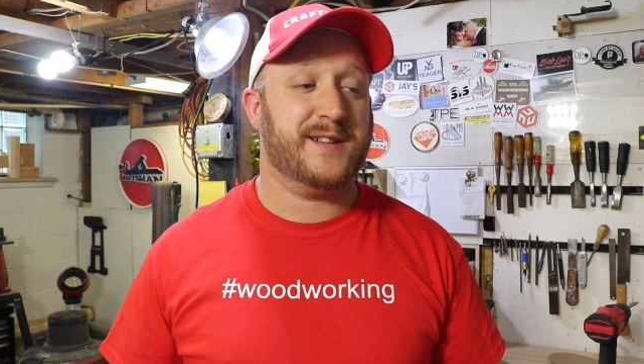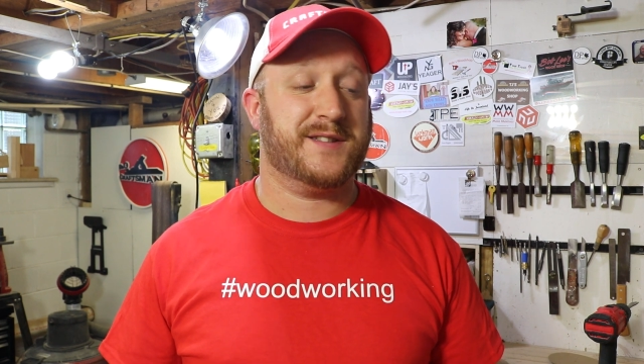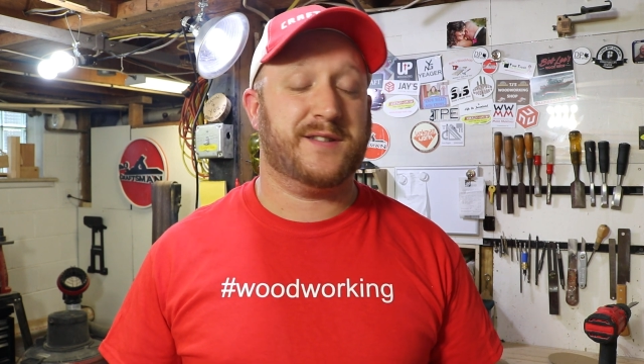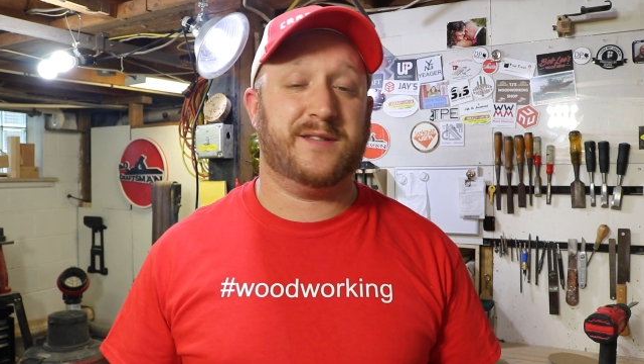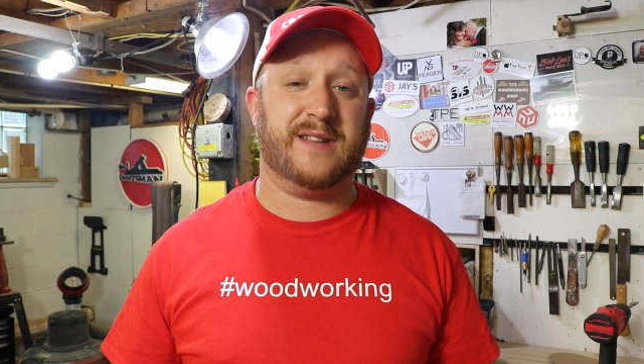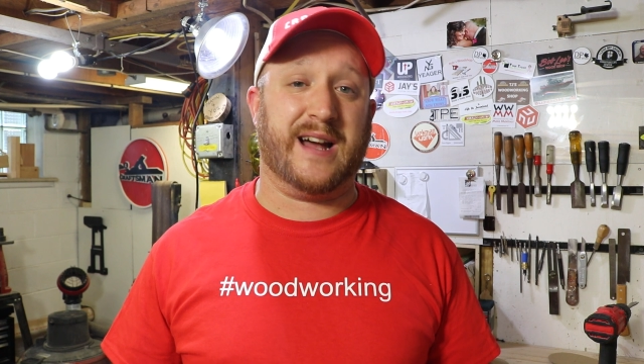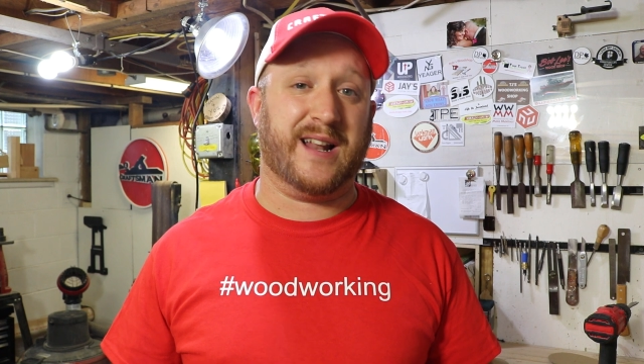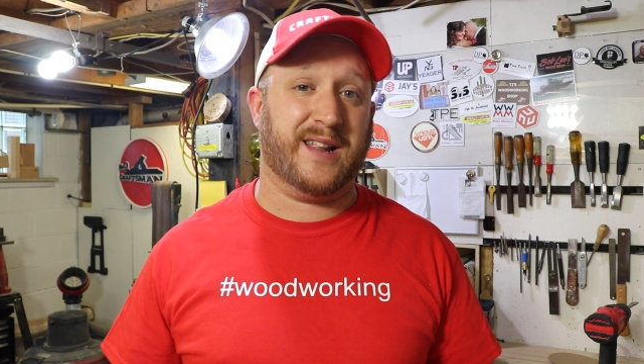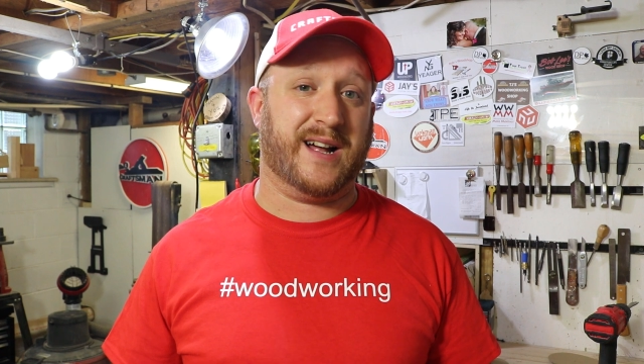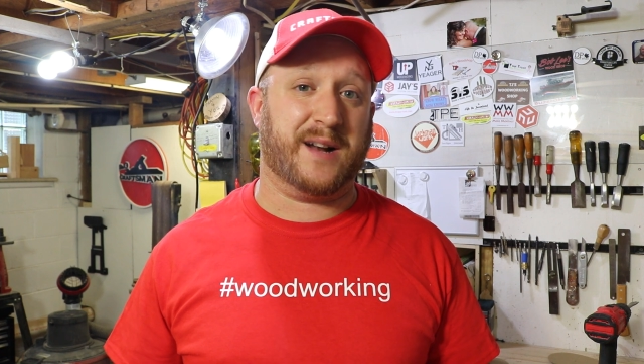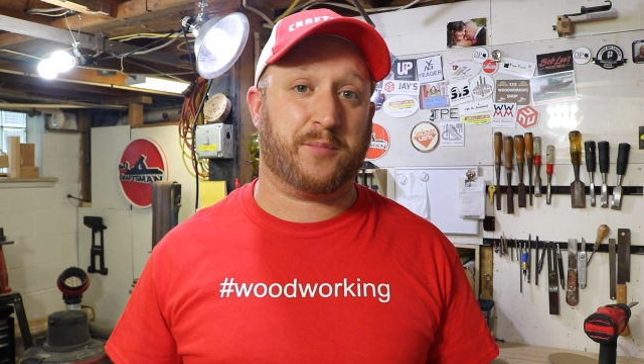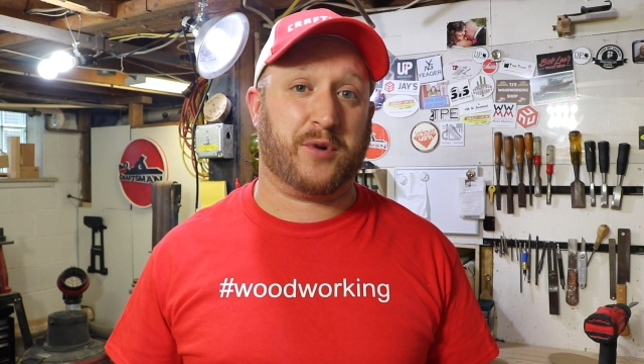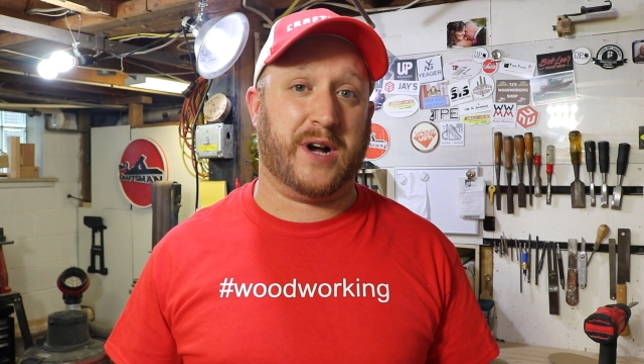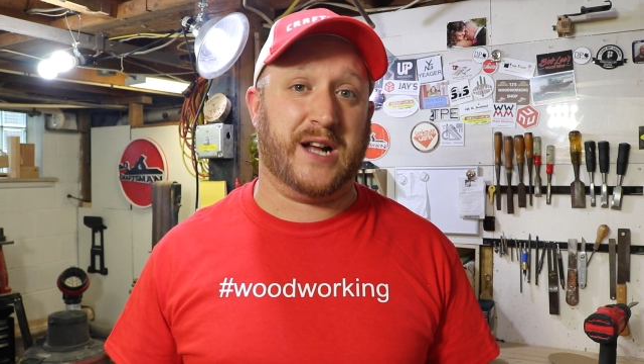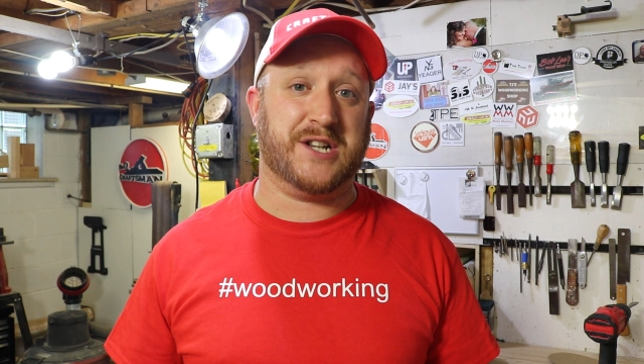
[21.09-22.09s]
not a lot
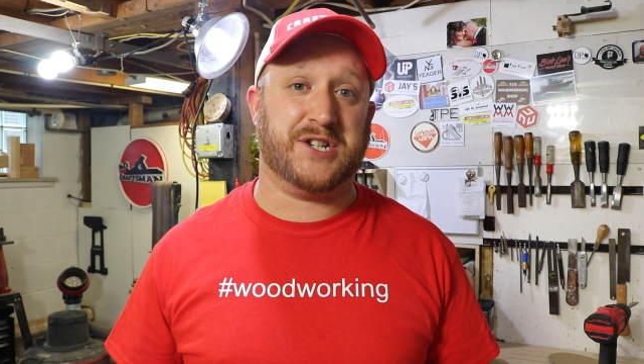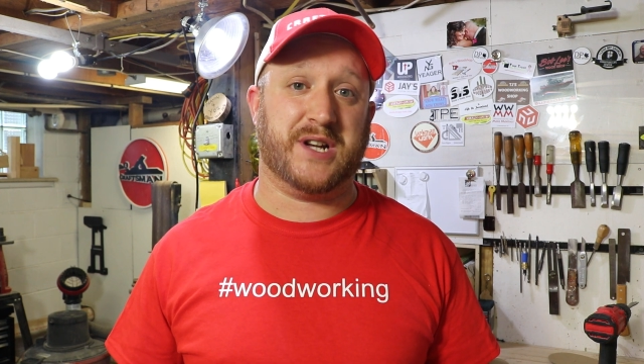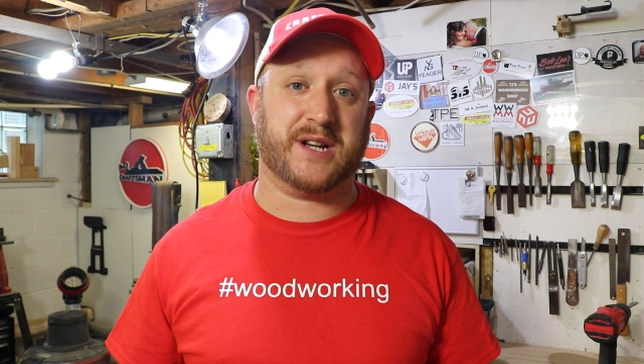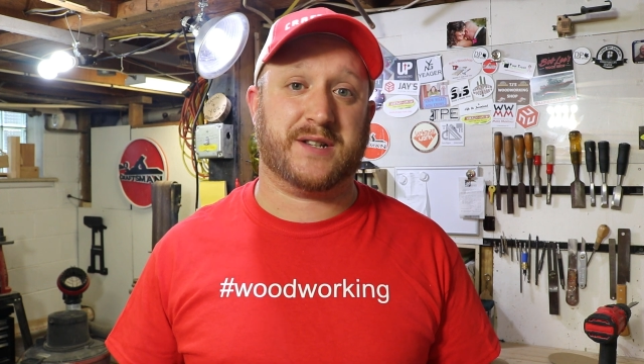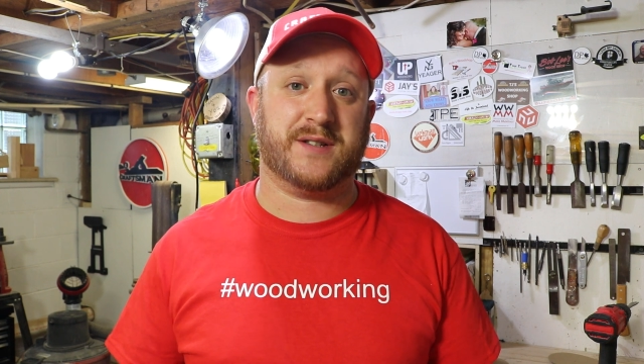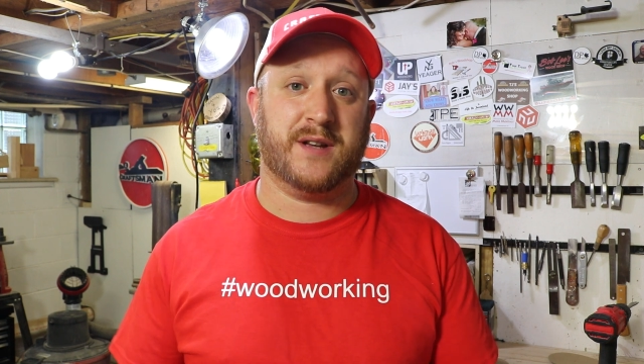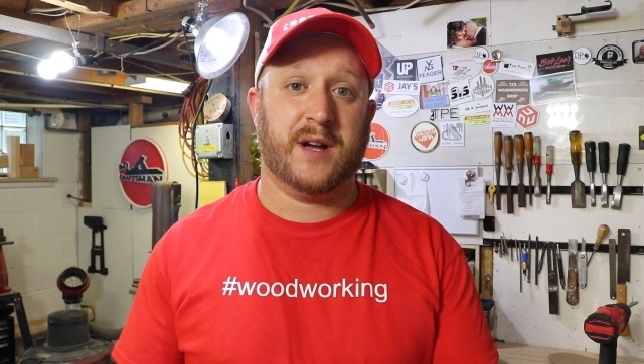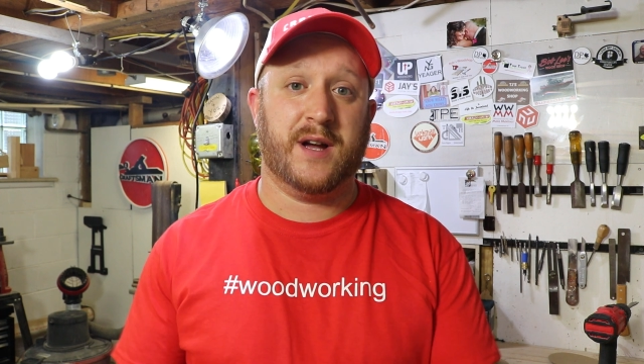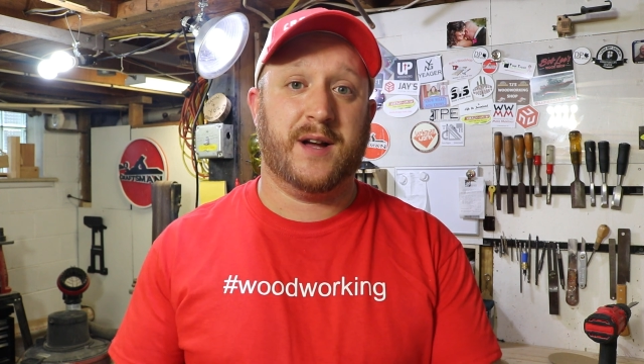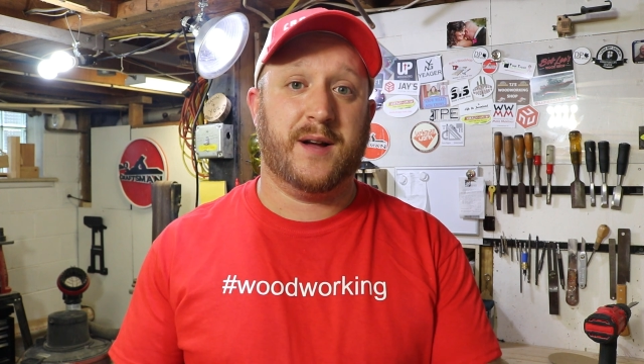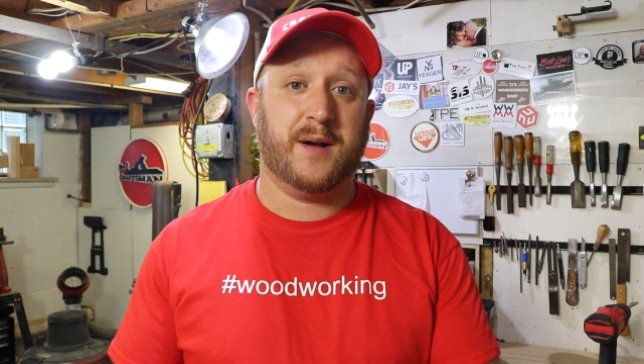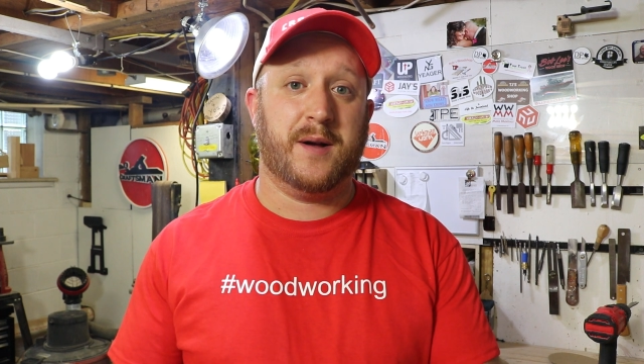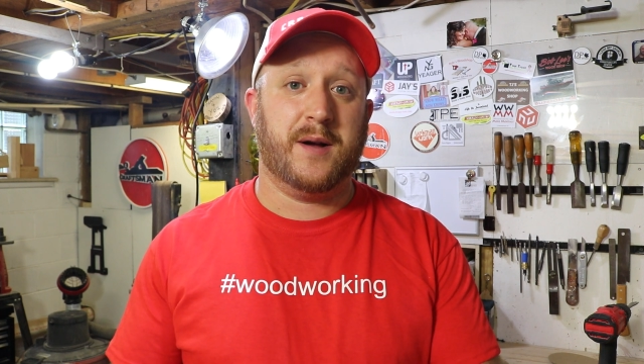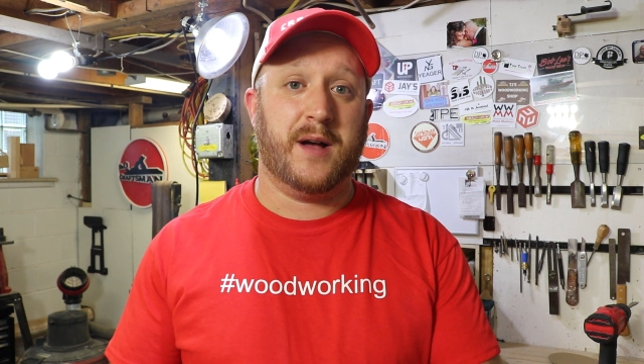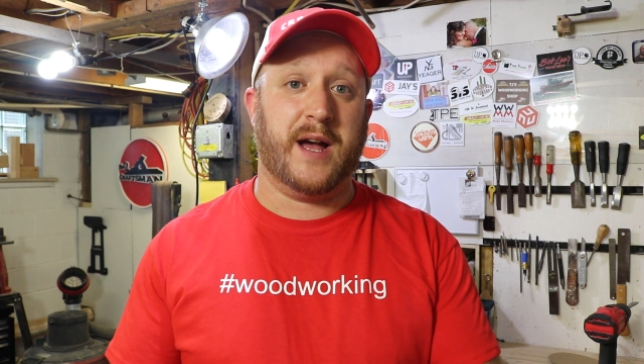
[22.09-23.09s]
of projects.
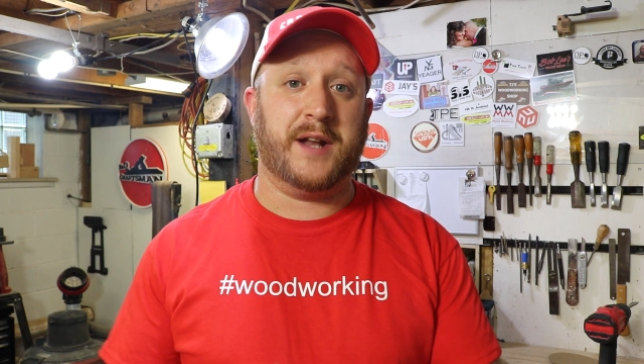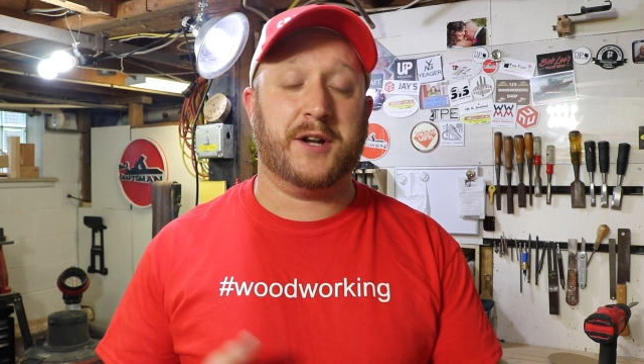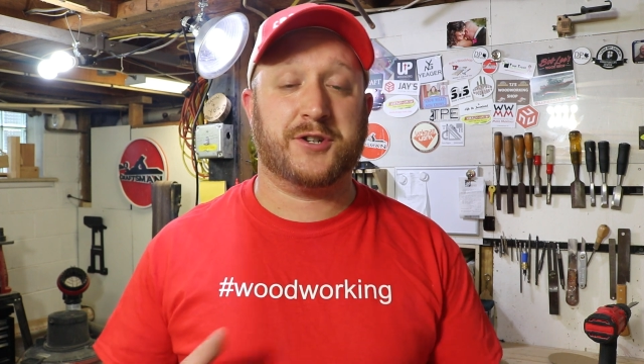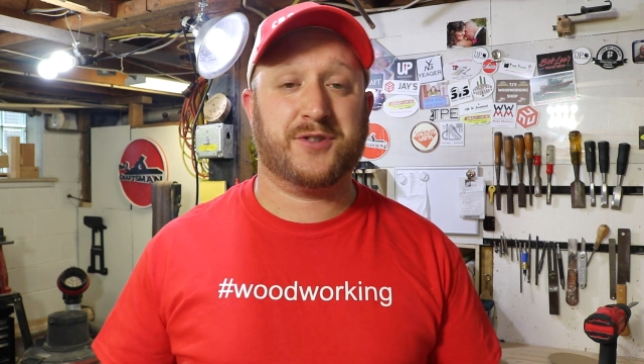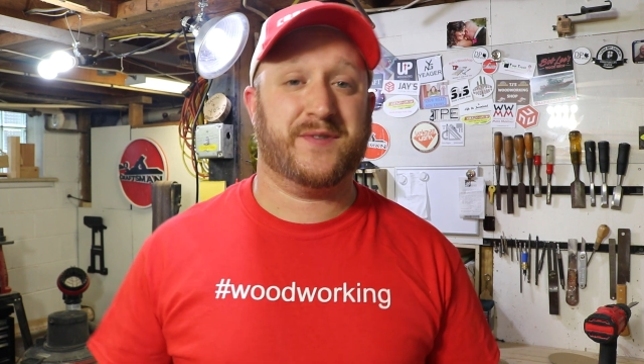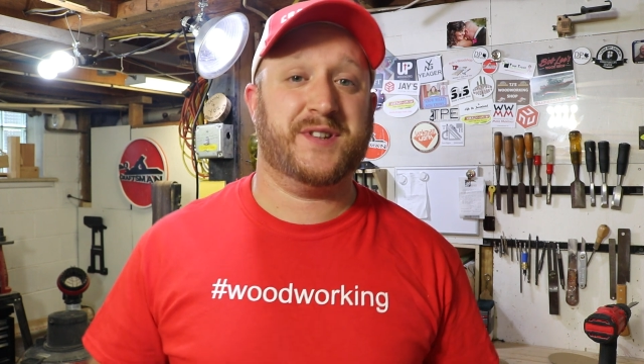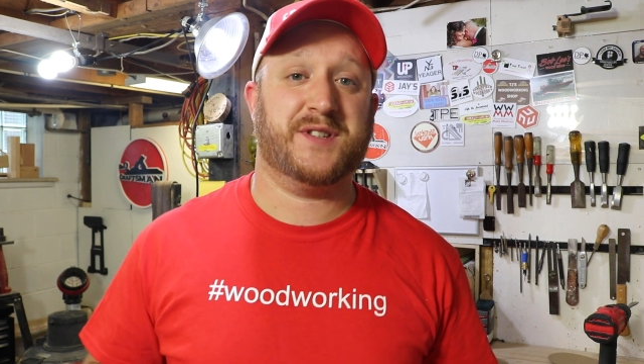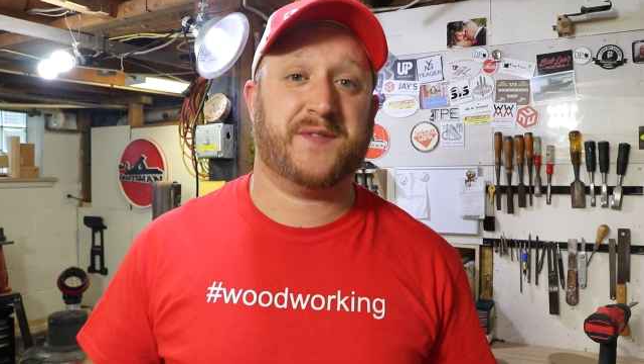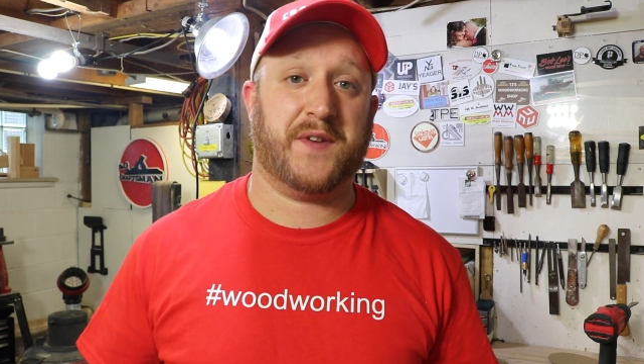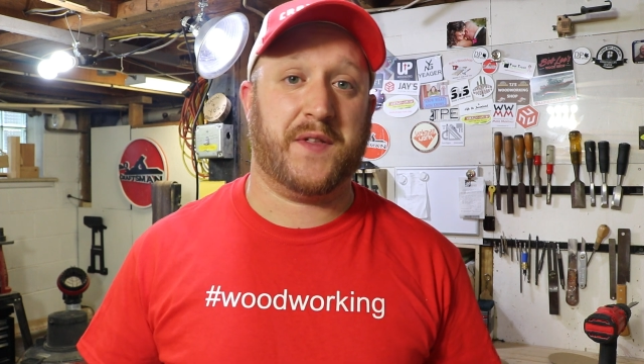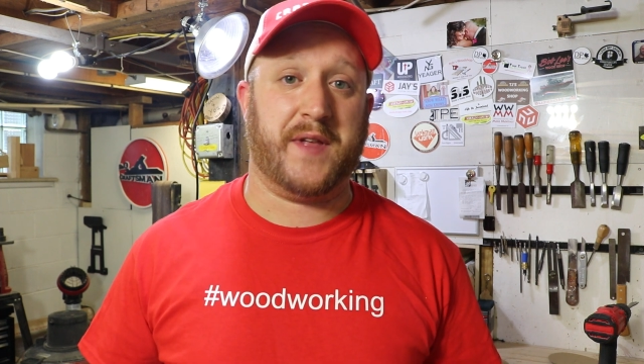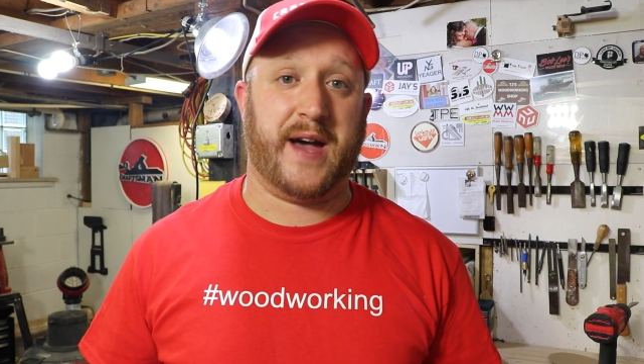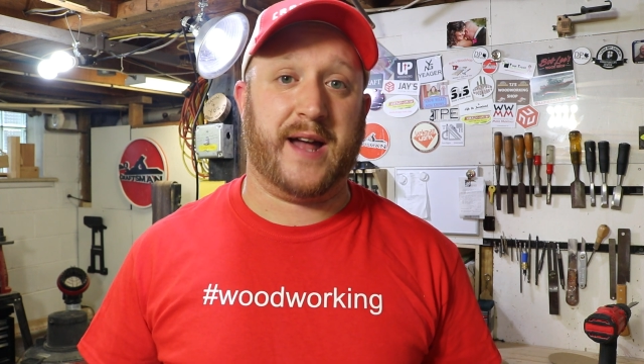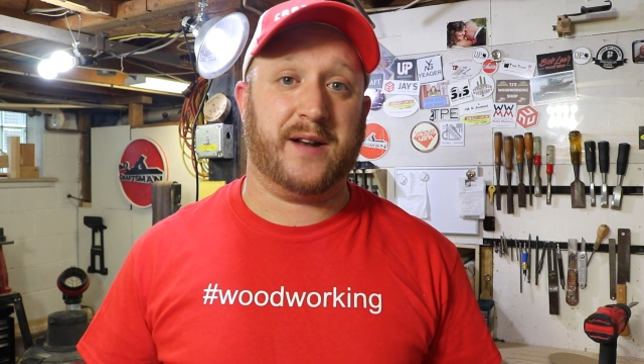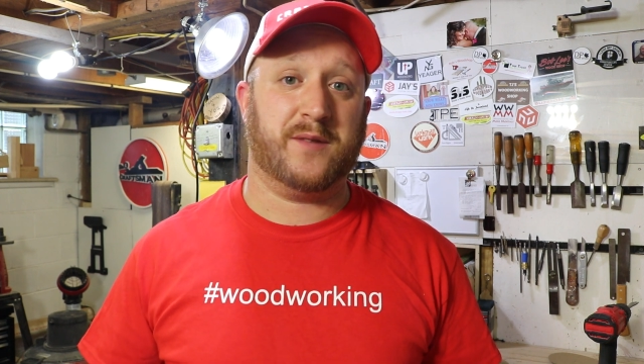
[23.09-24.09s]
And there's a reason for
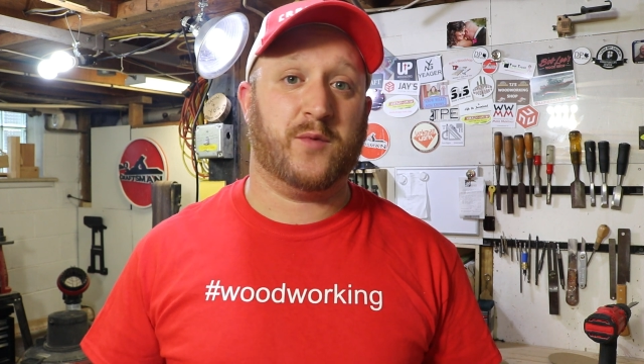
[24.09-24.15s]
that.